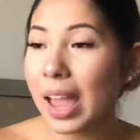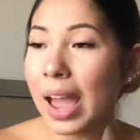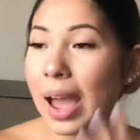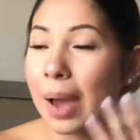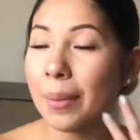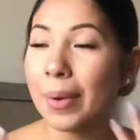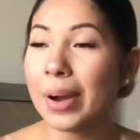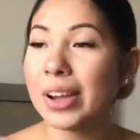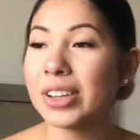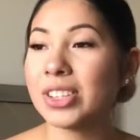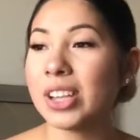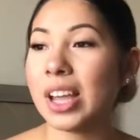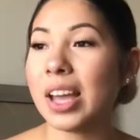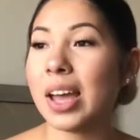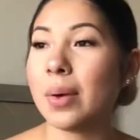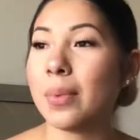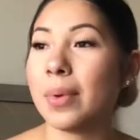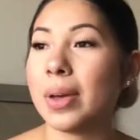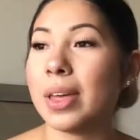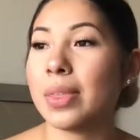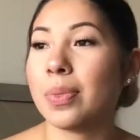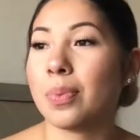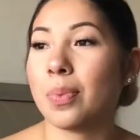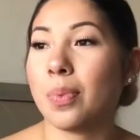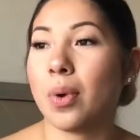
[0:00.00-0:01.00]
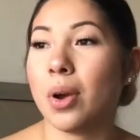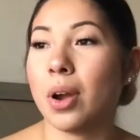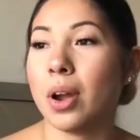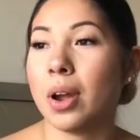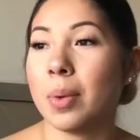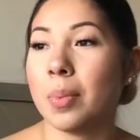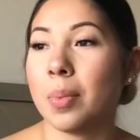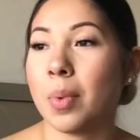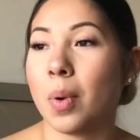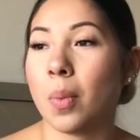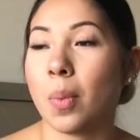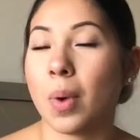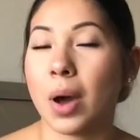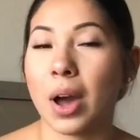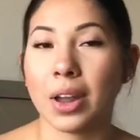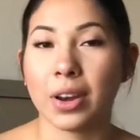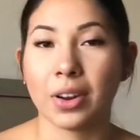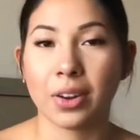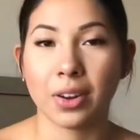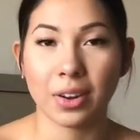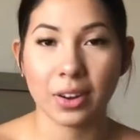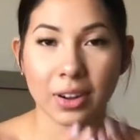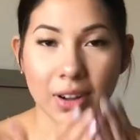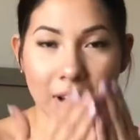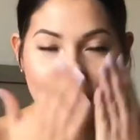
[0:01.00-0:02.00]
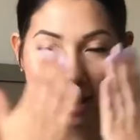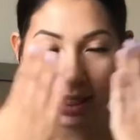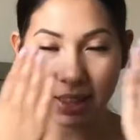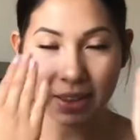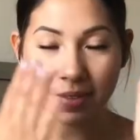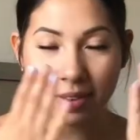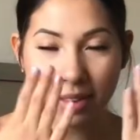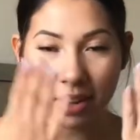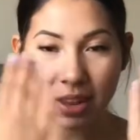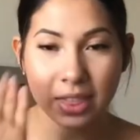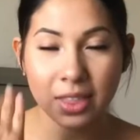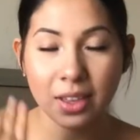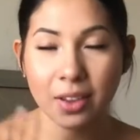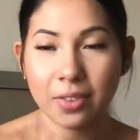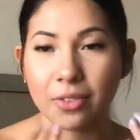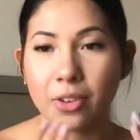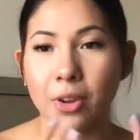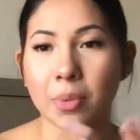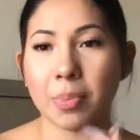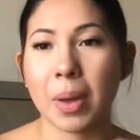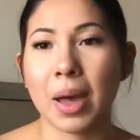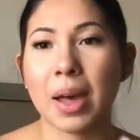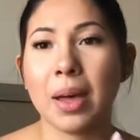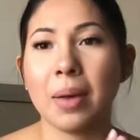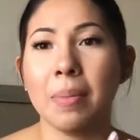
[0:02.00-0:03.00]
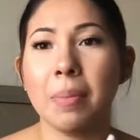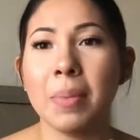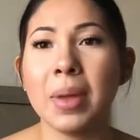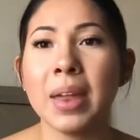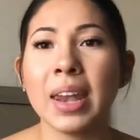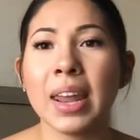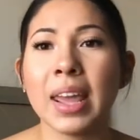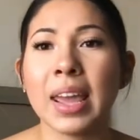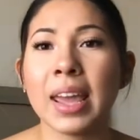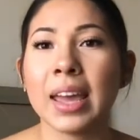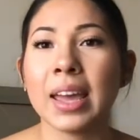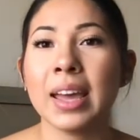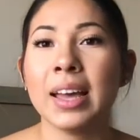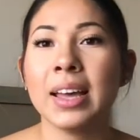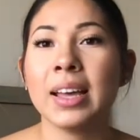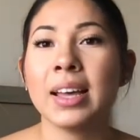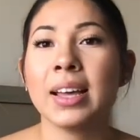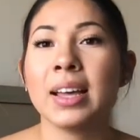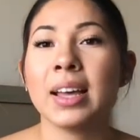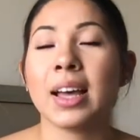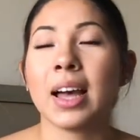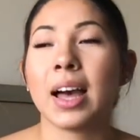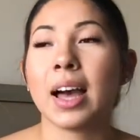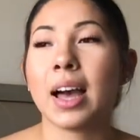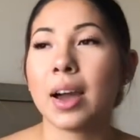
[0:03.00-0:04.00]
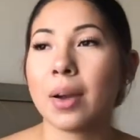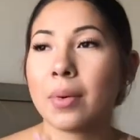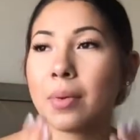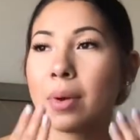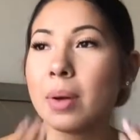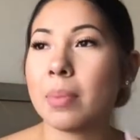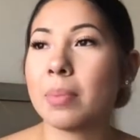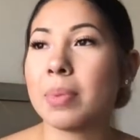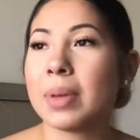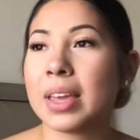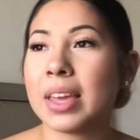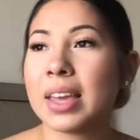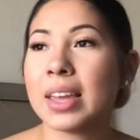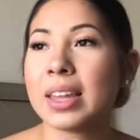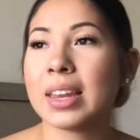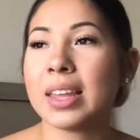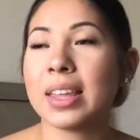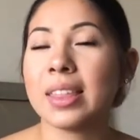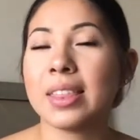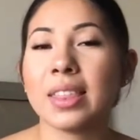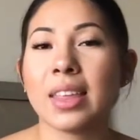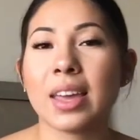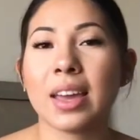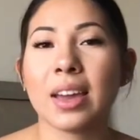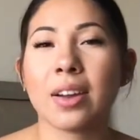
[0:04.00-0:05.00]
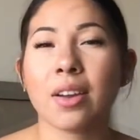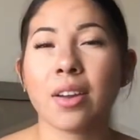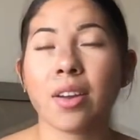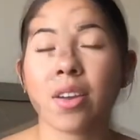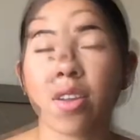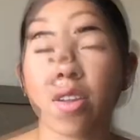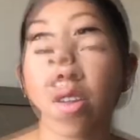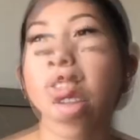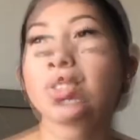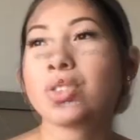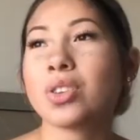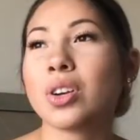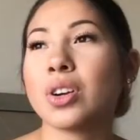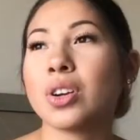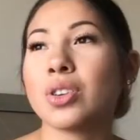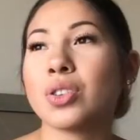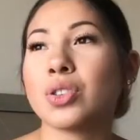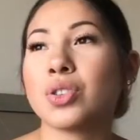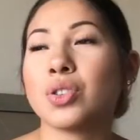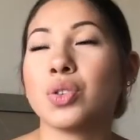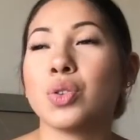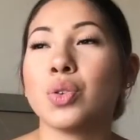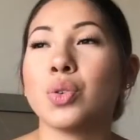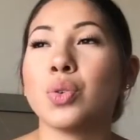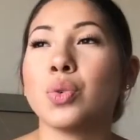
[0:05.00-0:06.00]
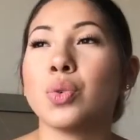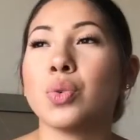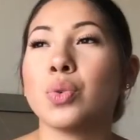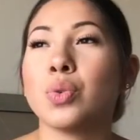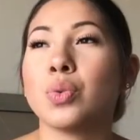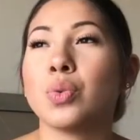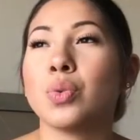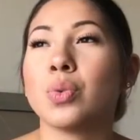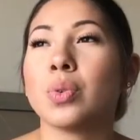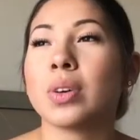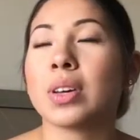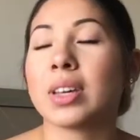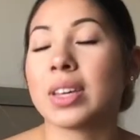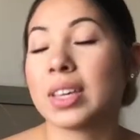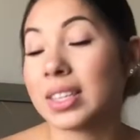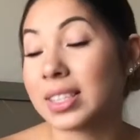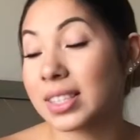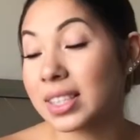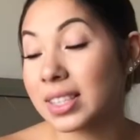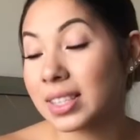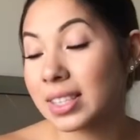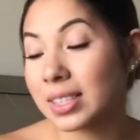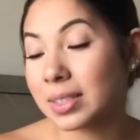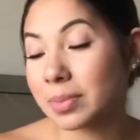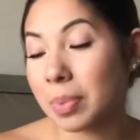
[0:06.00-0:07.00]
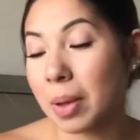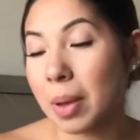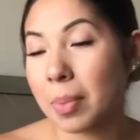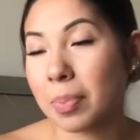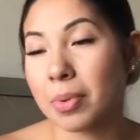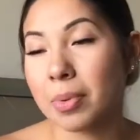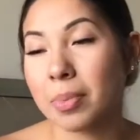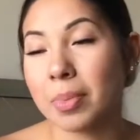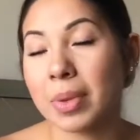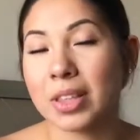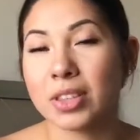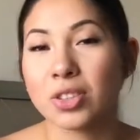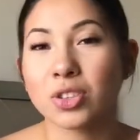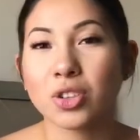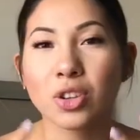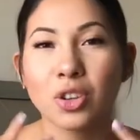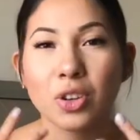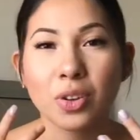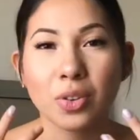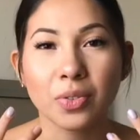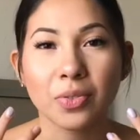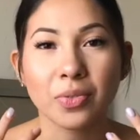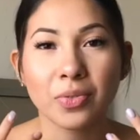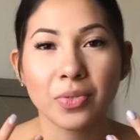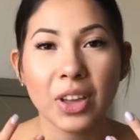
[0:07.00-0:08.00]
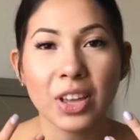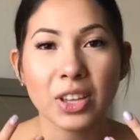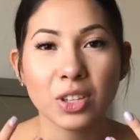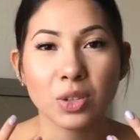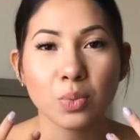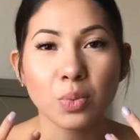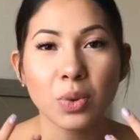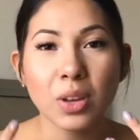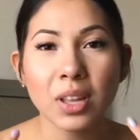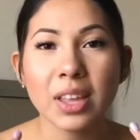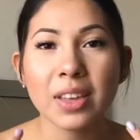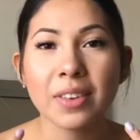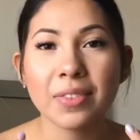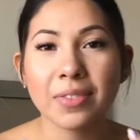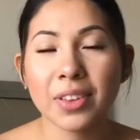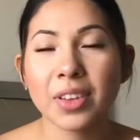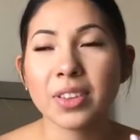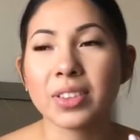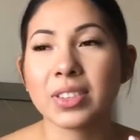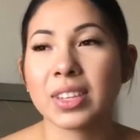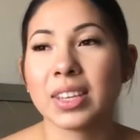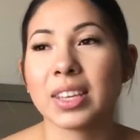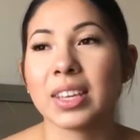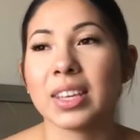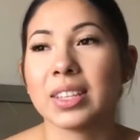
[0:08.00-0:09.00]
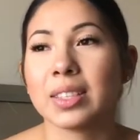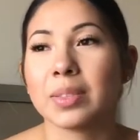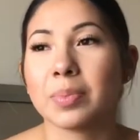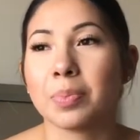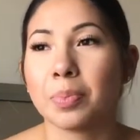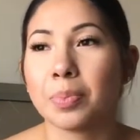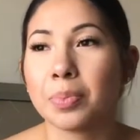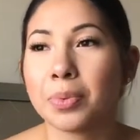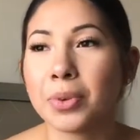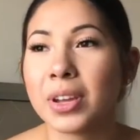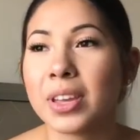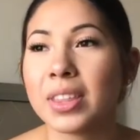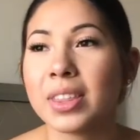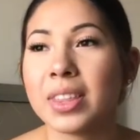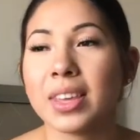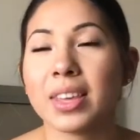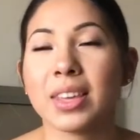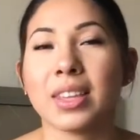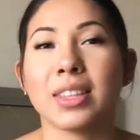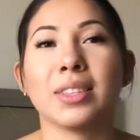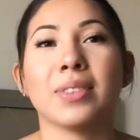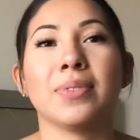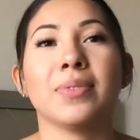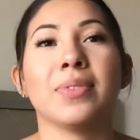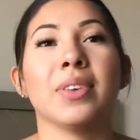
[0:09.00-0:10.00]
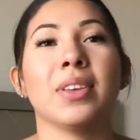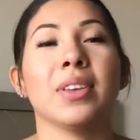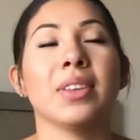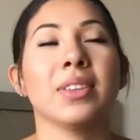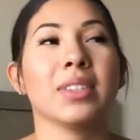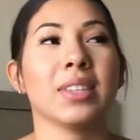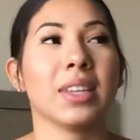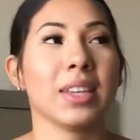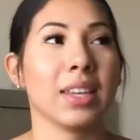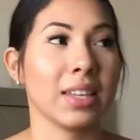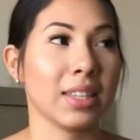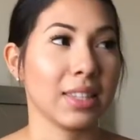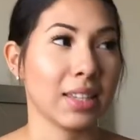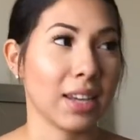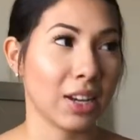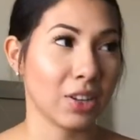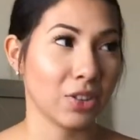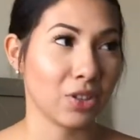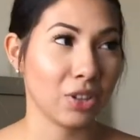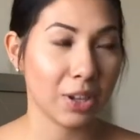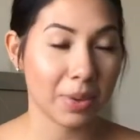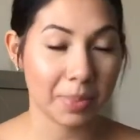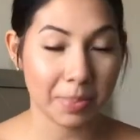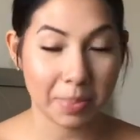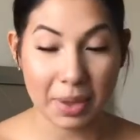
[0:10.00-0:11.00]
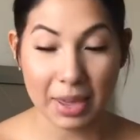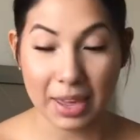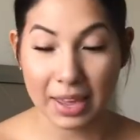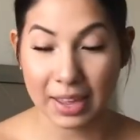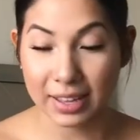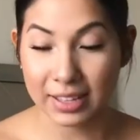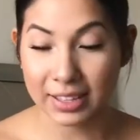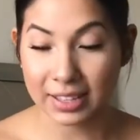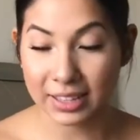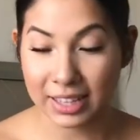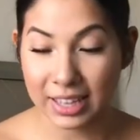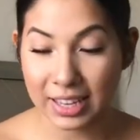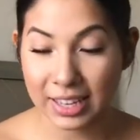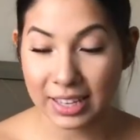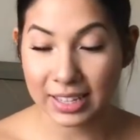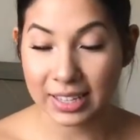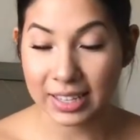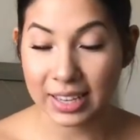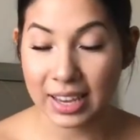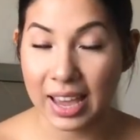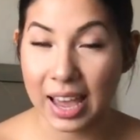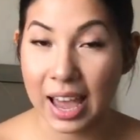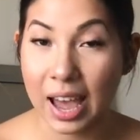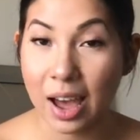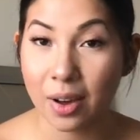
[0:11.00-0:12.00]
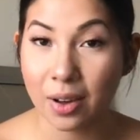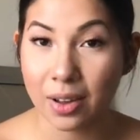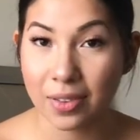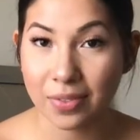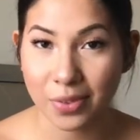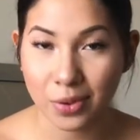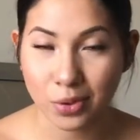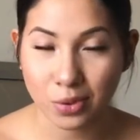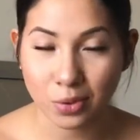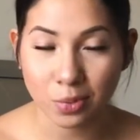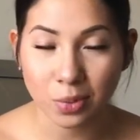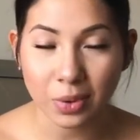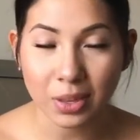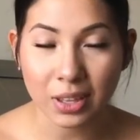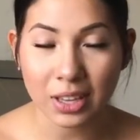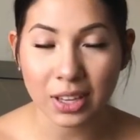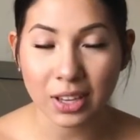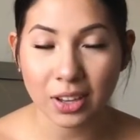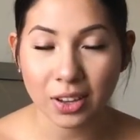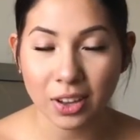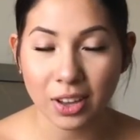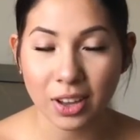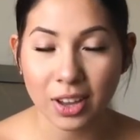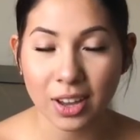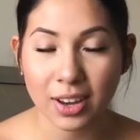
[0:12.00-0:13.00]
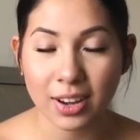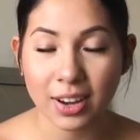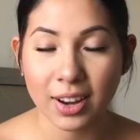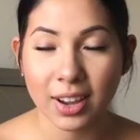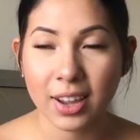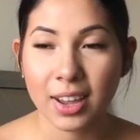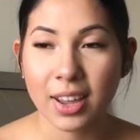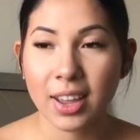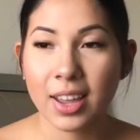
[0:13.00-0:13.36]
I wash that with warm water and I leave it in there for about a minute, rubbing it in there. Once you start to, because this is peppermint, so your face really feels like it's breathing, it feels like it's actually being cleaned out, it feels really good.